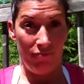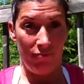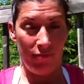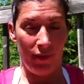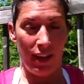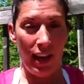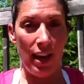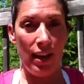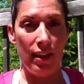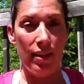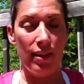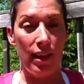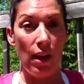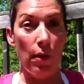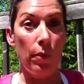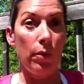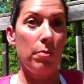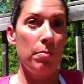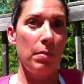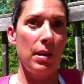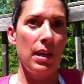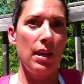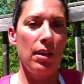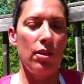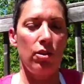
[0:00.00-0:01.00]
okay, that would
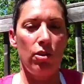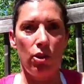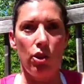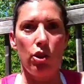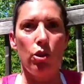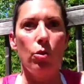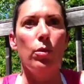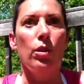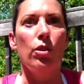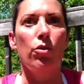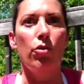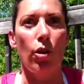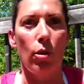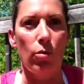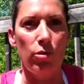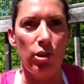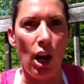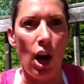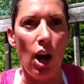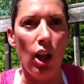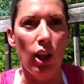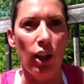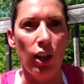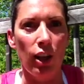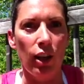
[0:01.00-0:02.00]
mean you would grow
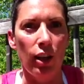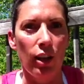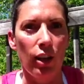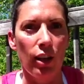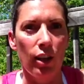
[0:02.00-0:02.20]
taller.